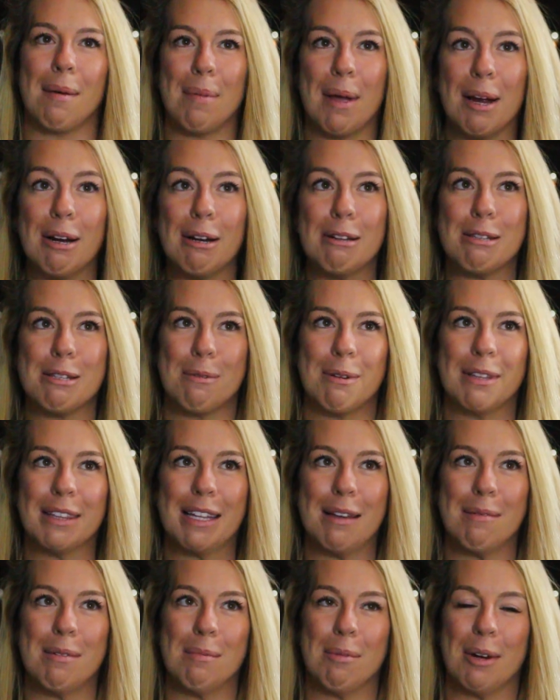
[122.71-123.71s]
parents wouldn't
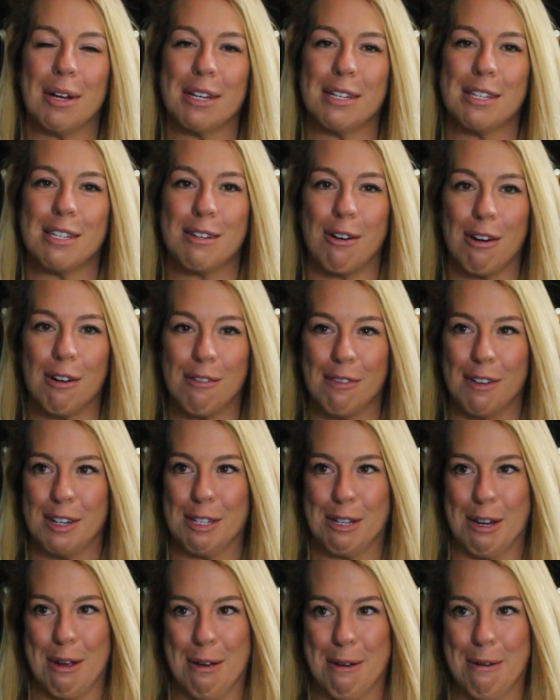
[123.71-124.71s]
let me bring a
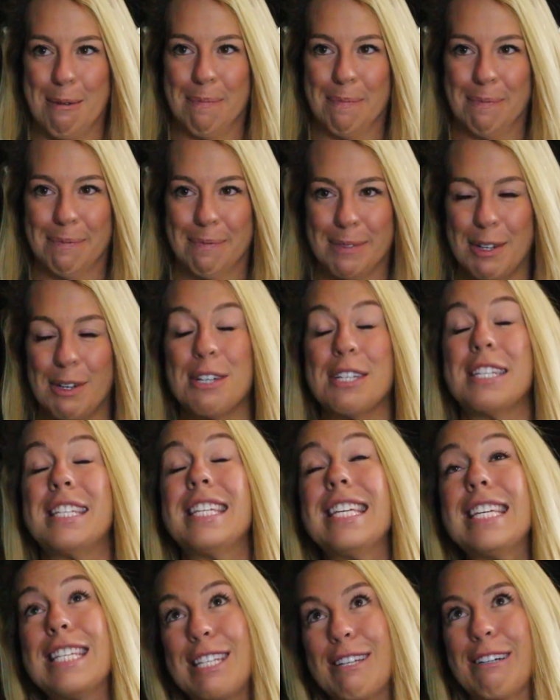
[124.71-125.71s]
starfish home, or a
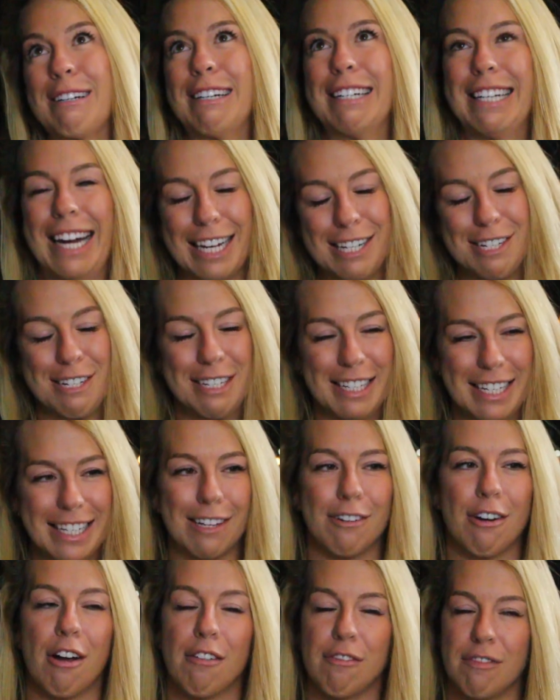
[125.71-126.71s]
sea star actually,
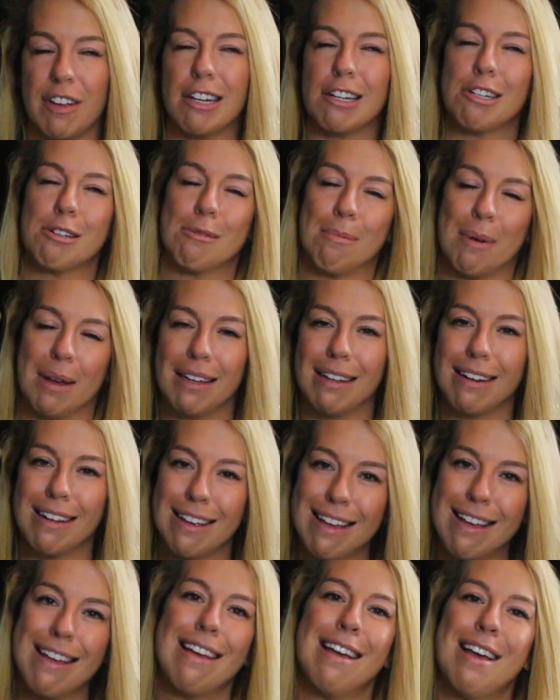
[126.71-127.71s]
they're not fish, but
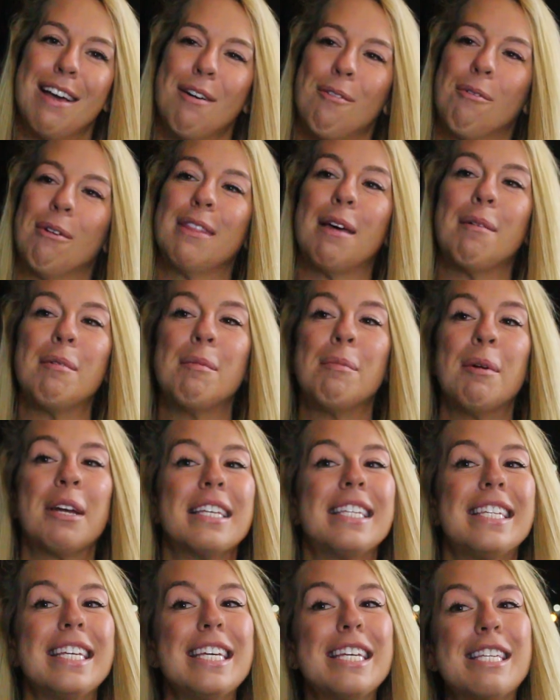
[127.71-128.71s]
wouldn't let me bring a
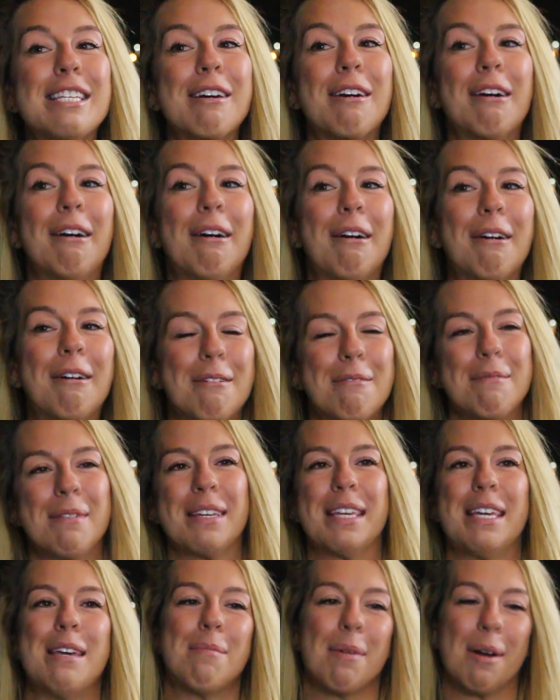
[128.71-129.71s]
sea star home
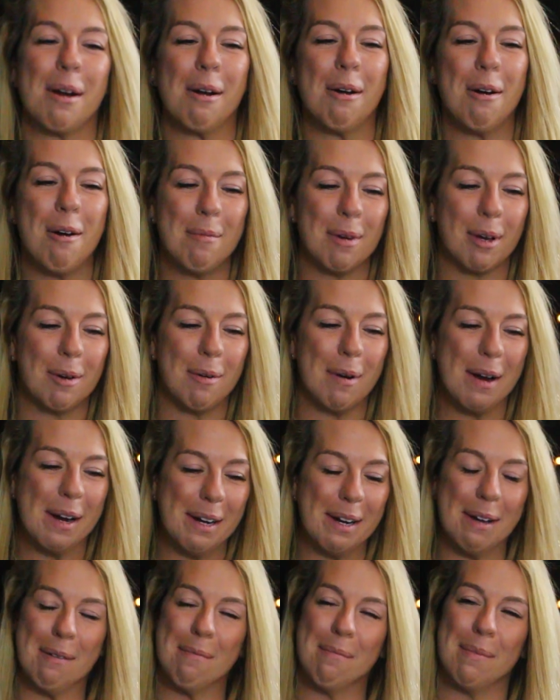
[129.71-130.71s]
and keep in our home
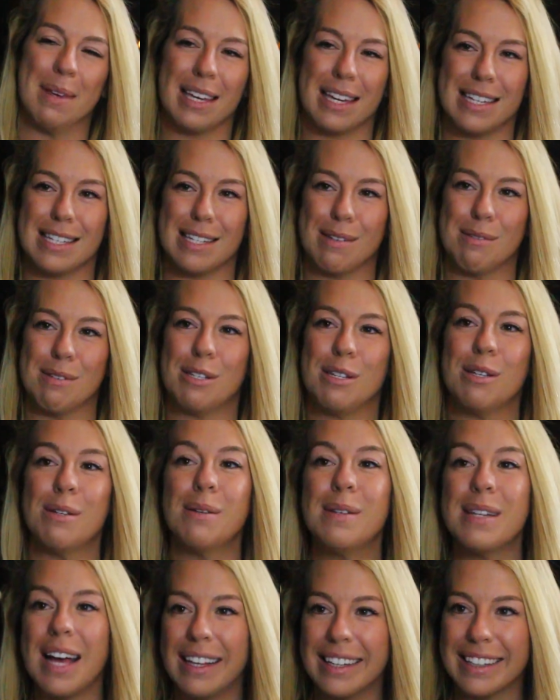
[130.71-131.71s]
aquarium because it was too
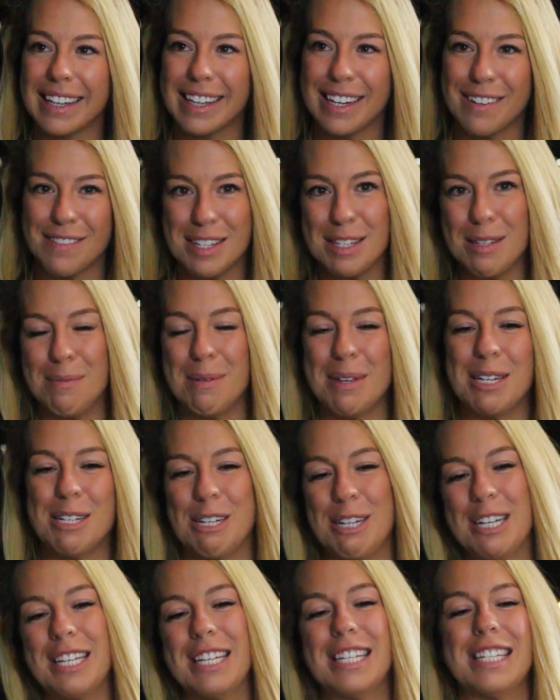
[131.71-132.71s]
delicate of a
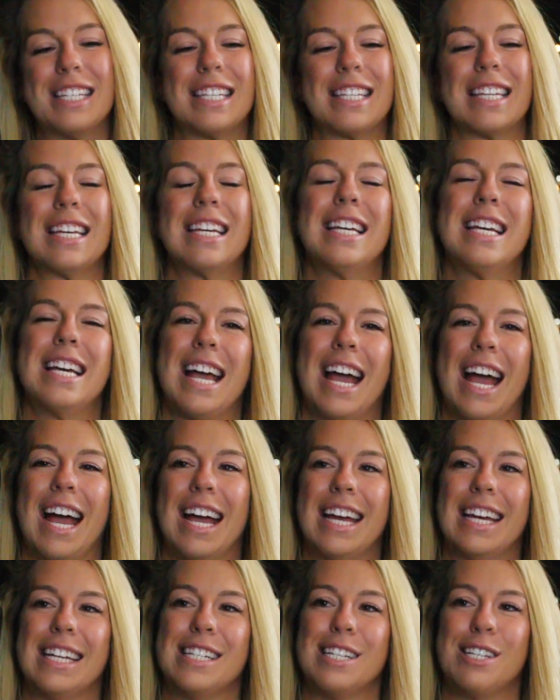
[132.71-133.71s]
species
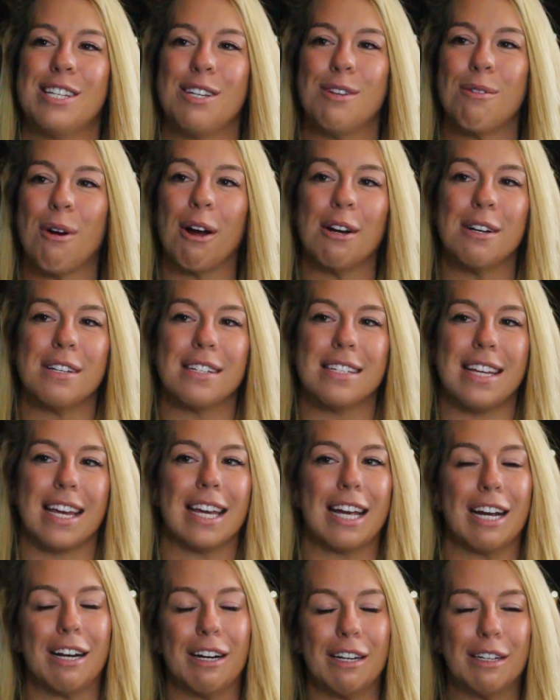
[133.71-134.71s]
and too hard to take
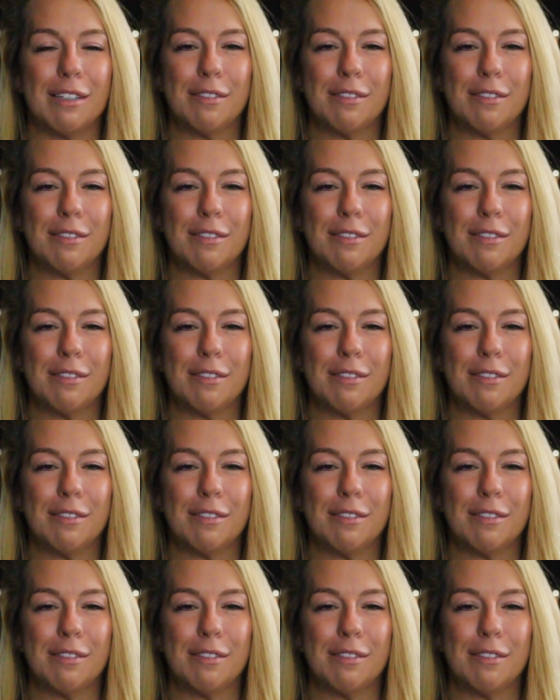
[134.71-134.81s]
care